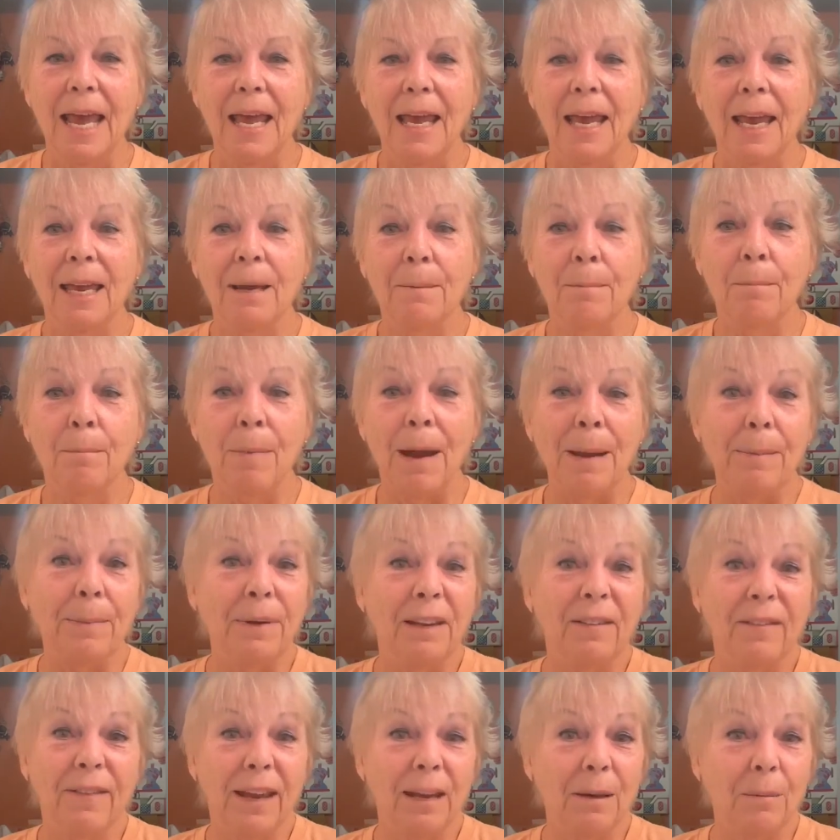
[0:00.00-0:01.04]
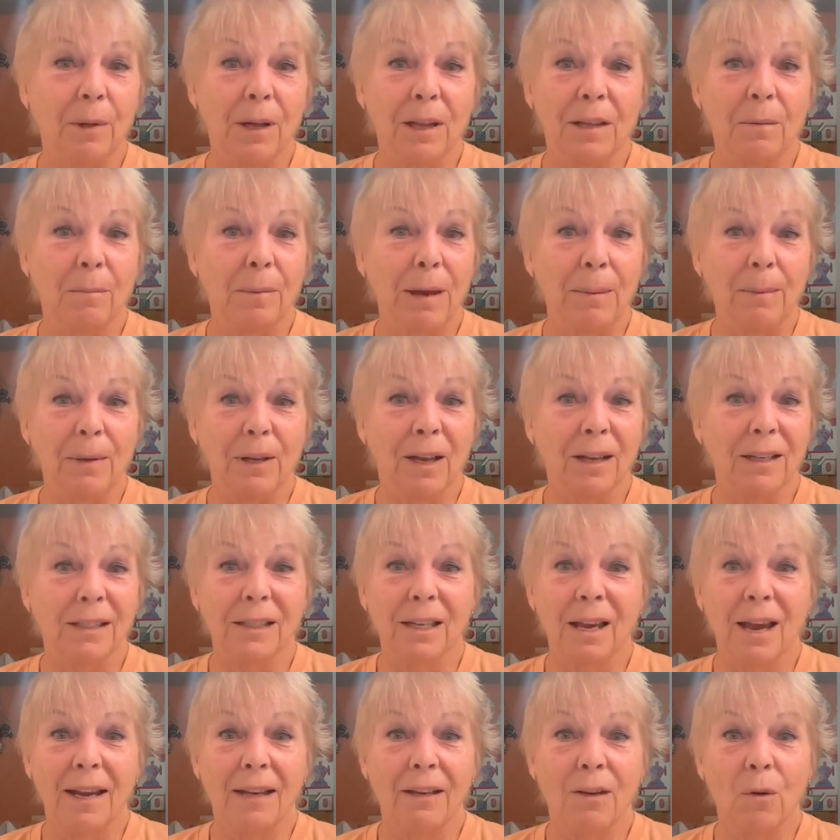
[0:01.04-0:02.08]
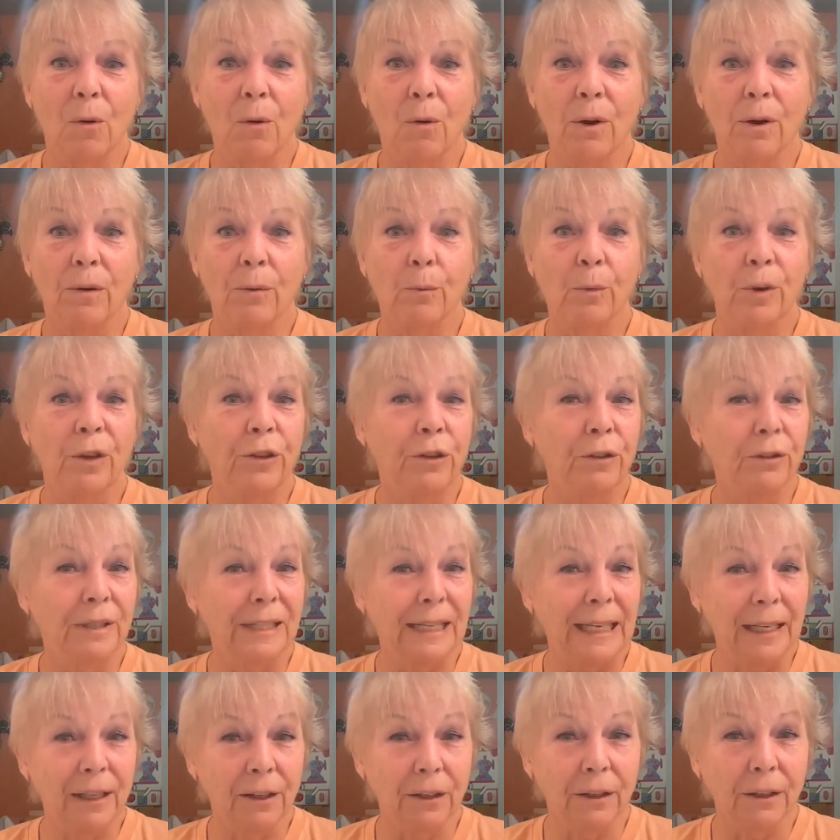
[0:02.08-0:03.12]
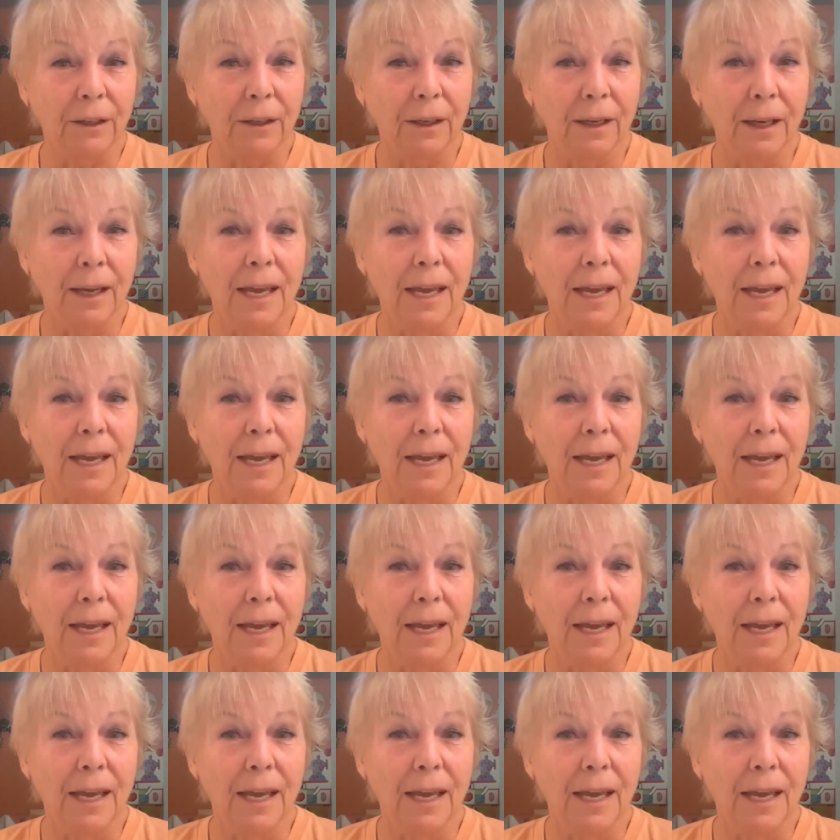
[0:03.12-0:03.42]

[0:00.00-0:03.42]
It might be available on the Baby Lock site or with your dealer.